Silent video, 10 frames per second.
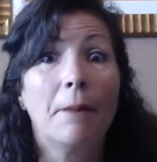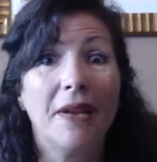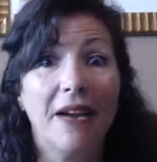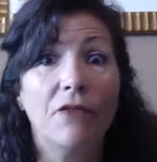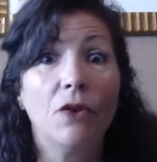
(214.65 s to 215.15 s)

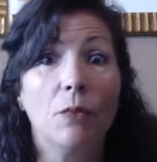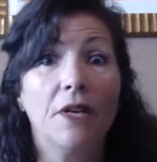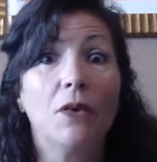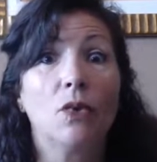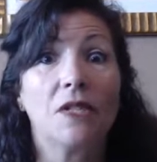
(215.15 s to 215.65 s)
but
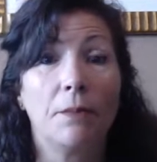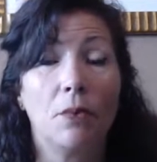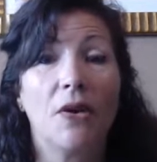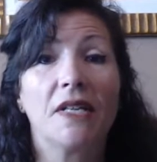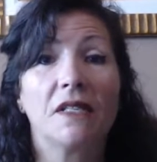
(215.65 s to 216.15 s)
everybody was
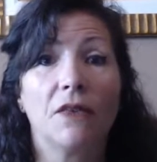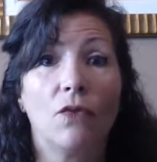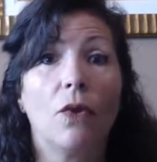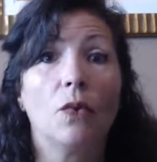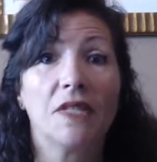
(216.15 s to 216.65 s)
abreast
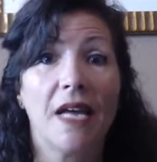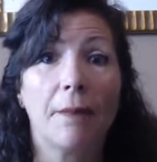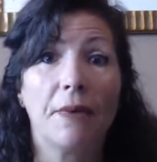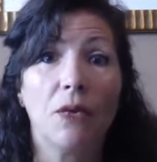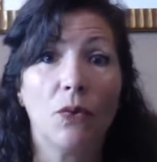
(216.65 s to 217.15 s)
of what was
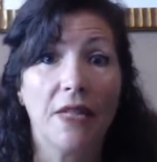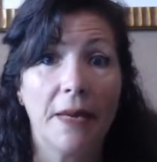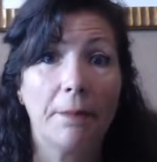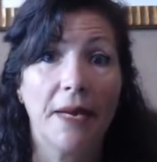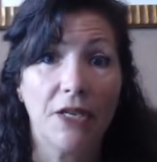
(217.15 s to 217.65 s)
happening with
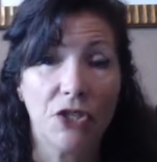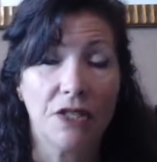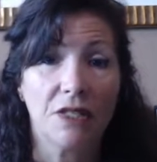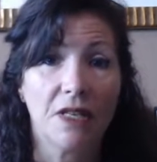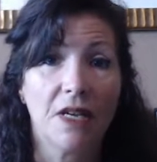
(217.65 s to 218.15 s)
that
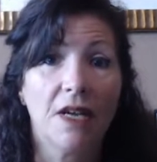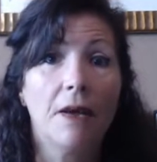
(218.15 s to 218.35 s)
patient.